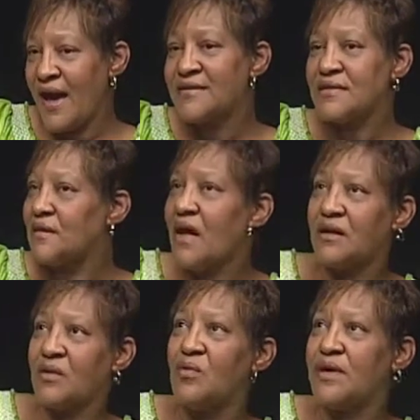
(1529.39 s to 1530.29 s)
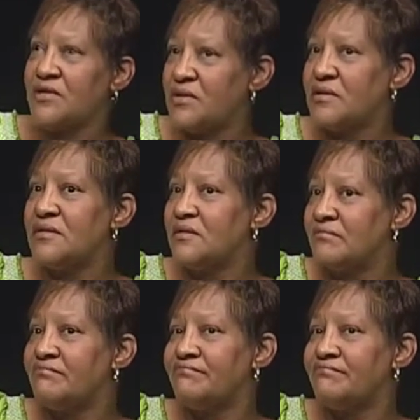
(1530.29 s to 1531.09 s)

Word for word: ask a lot of questions.